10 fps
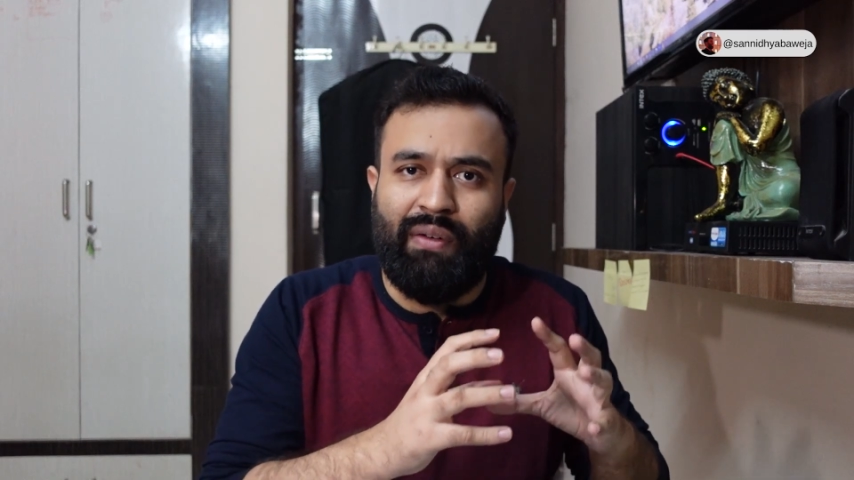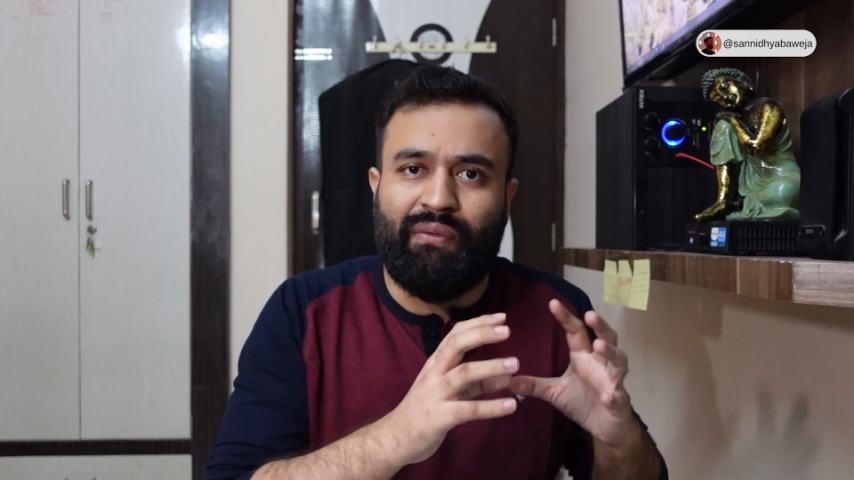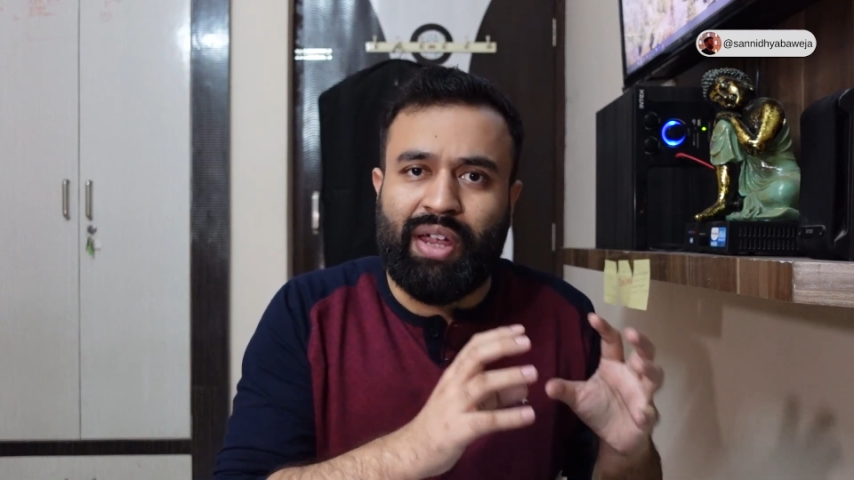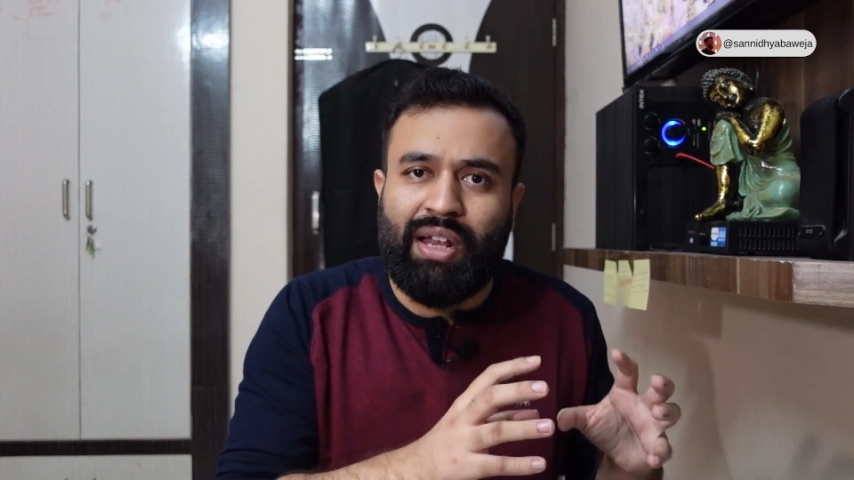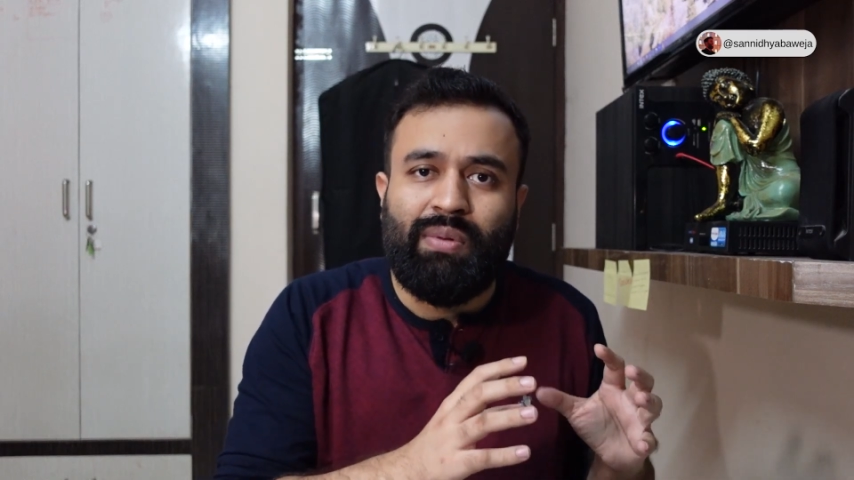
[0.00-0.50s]

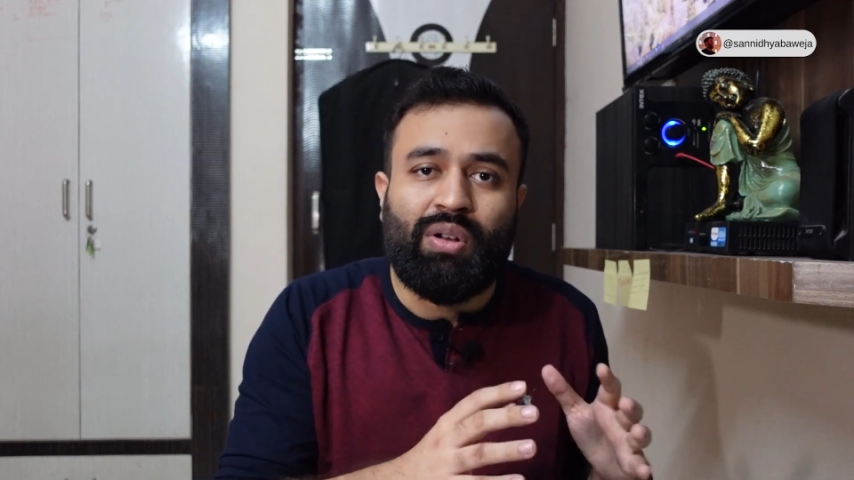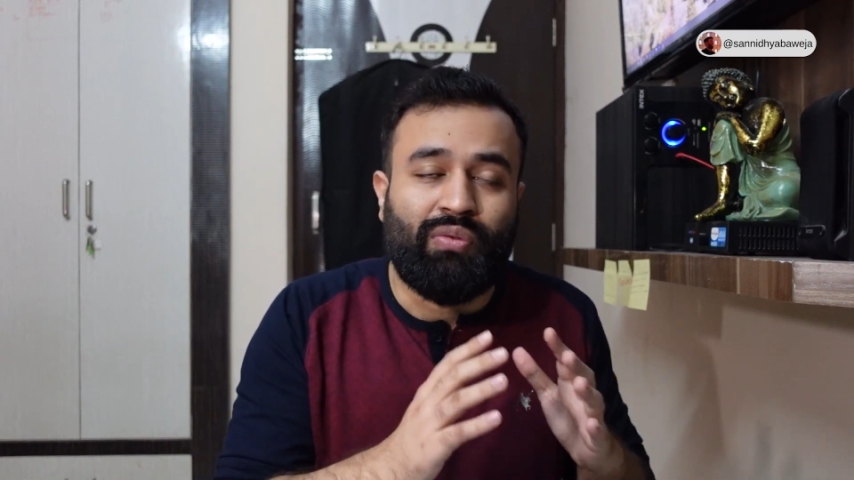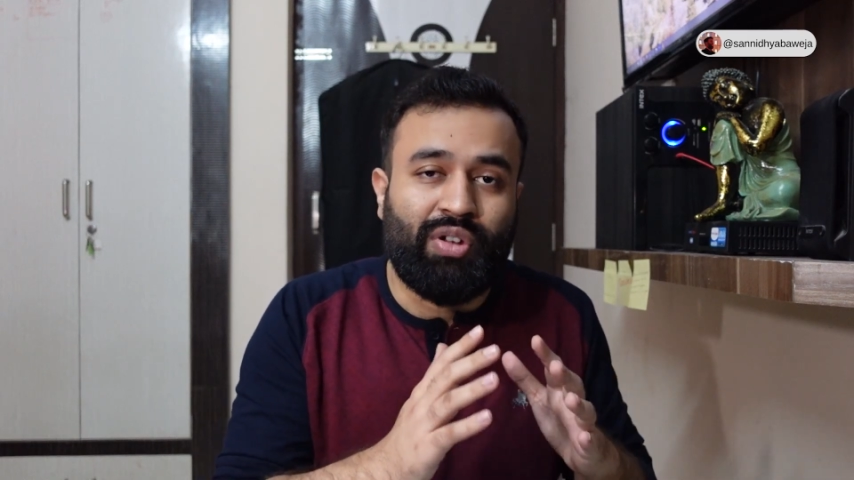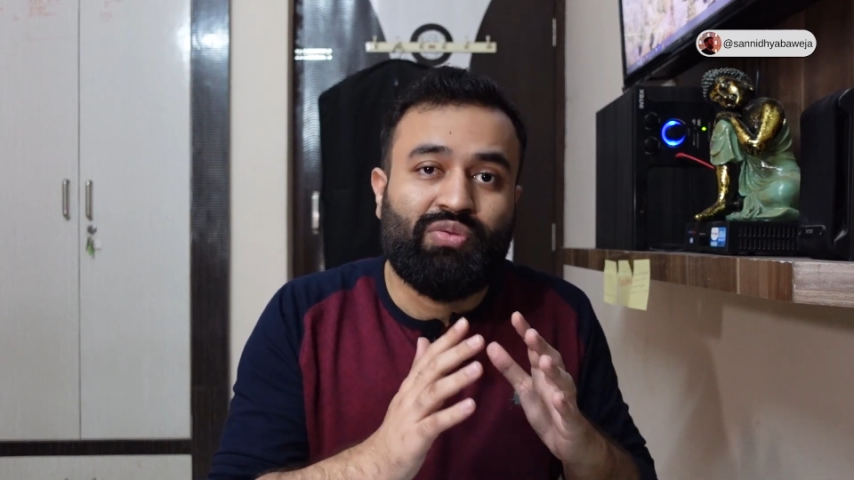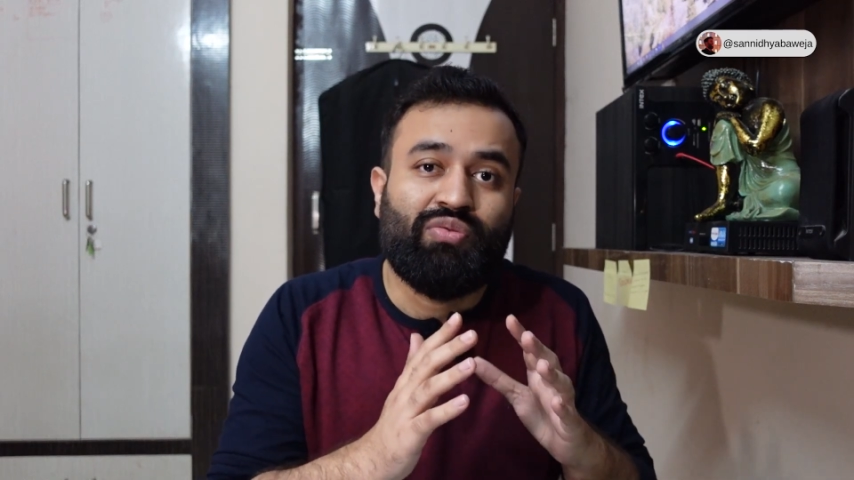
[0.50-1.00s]
available or
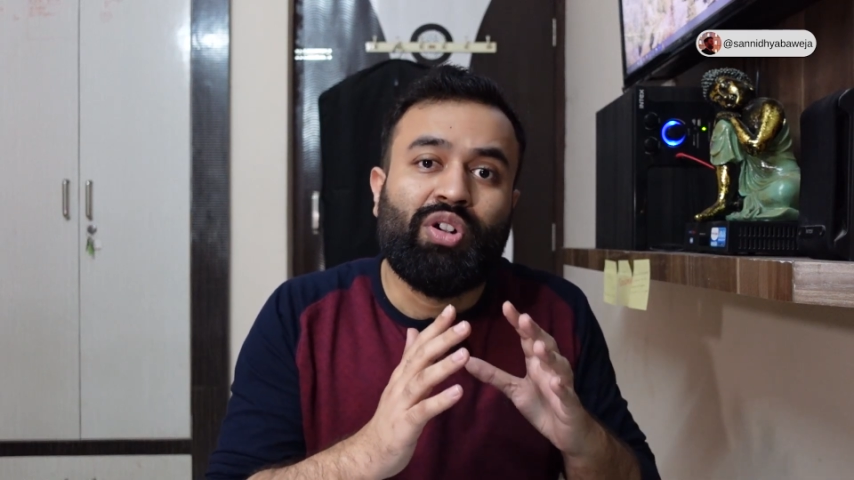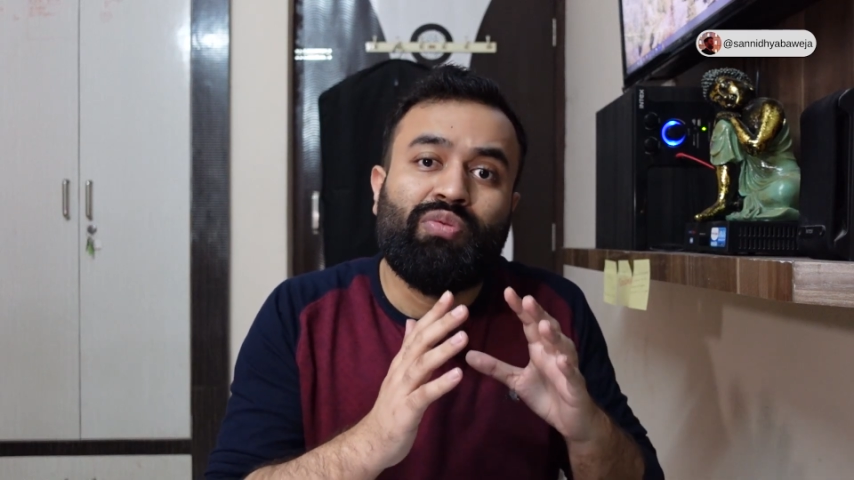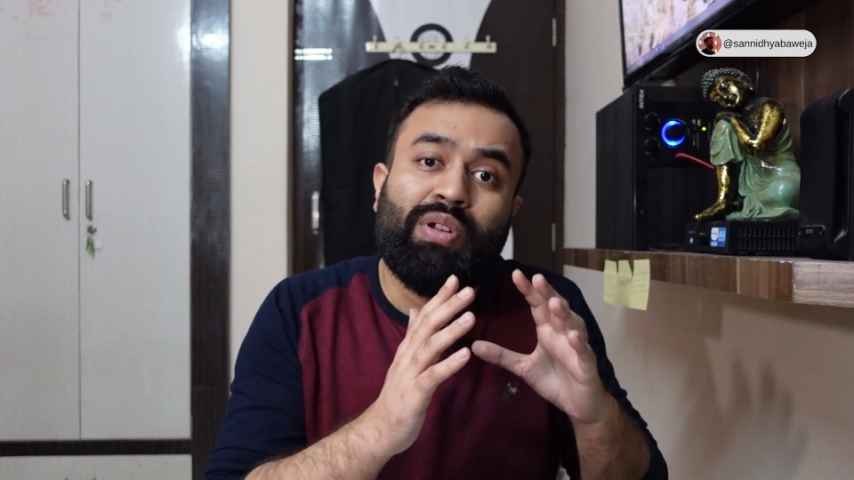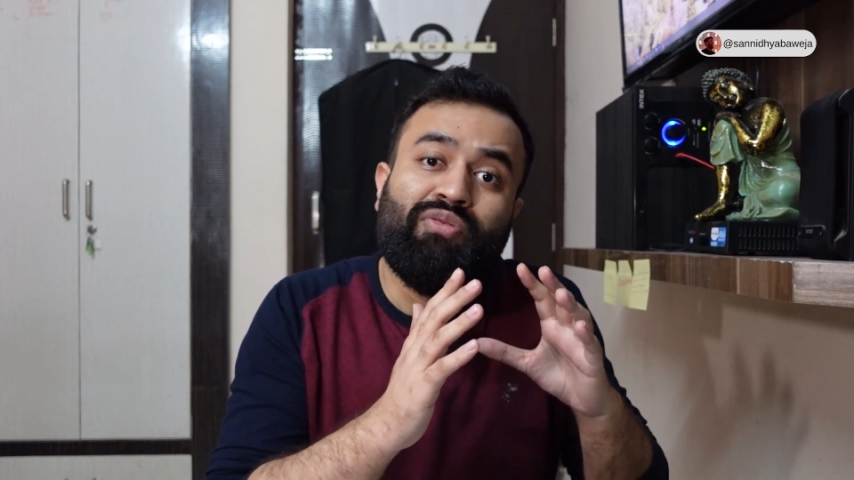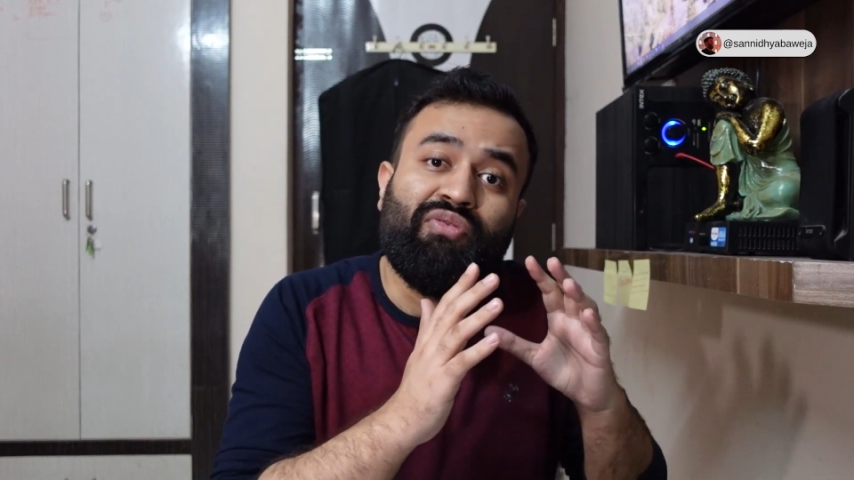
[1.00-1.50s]
which
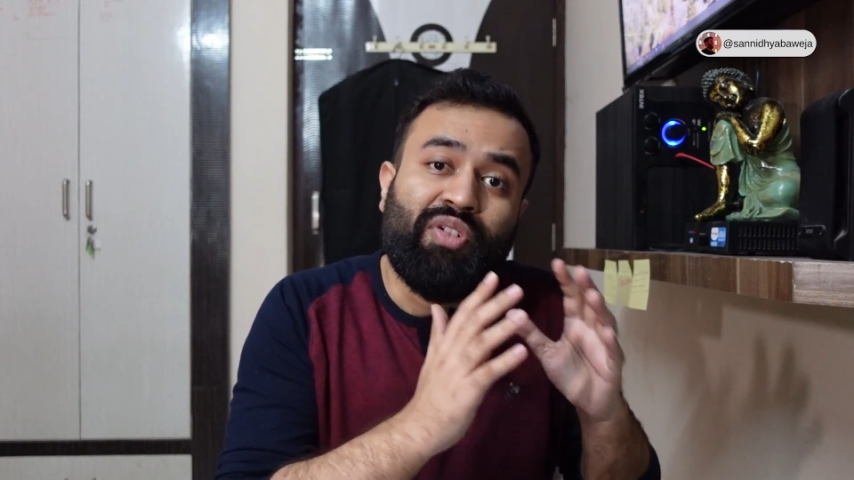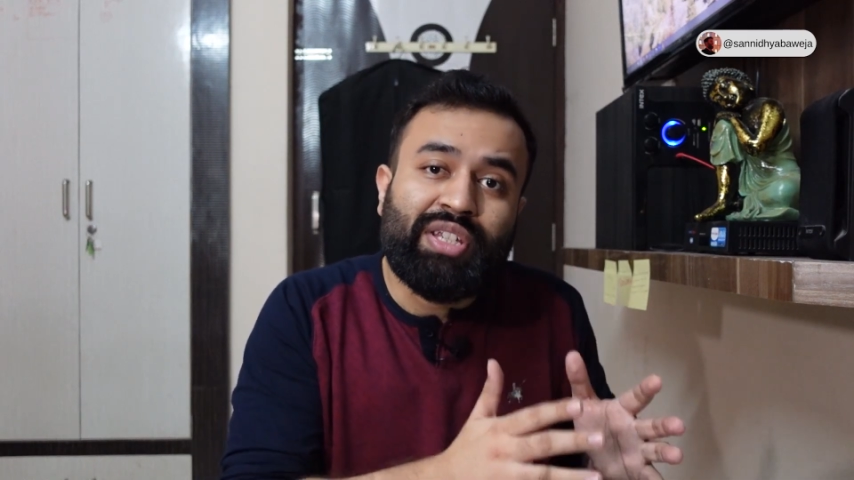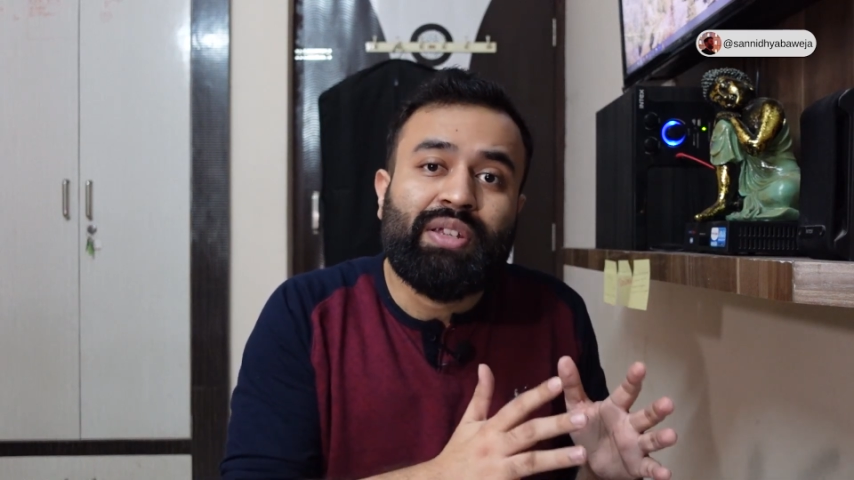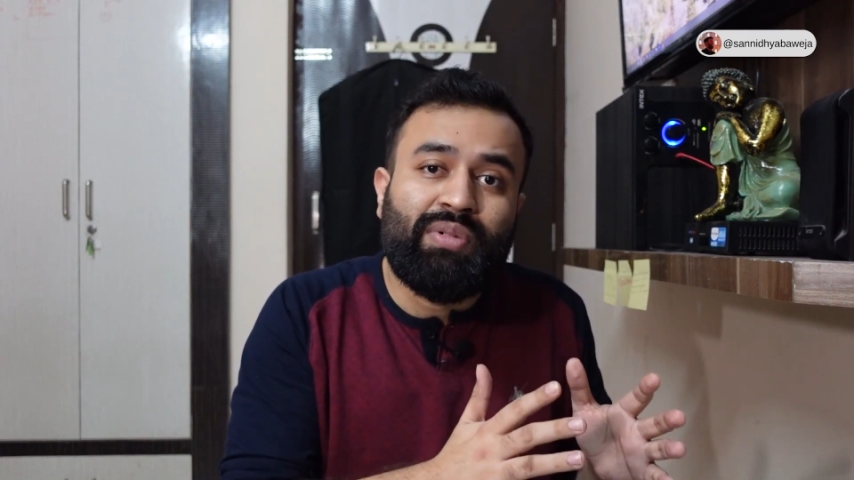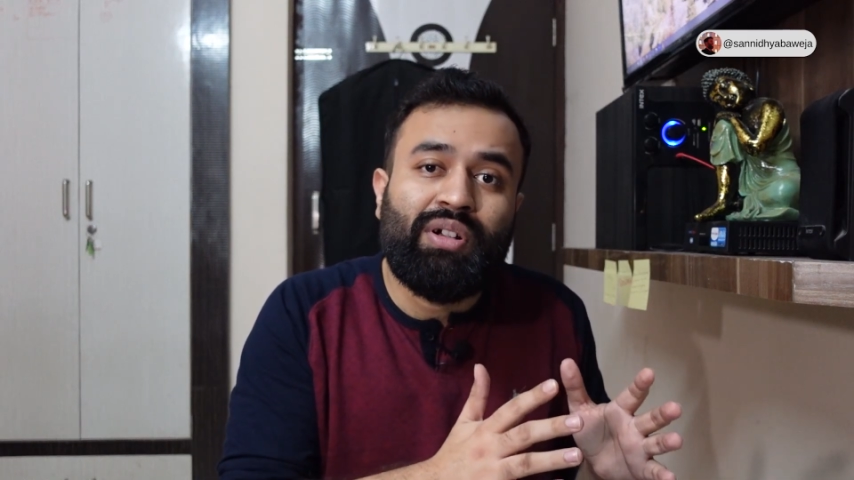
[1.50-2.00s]
would be
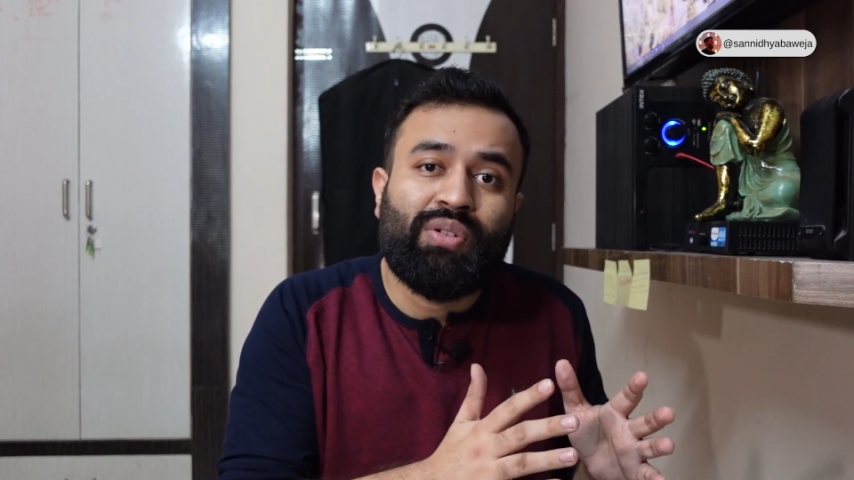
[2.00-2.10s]
visible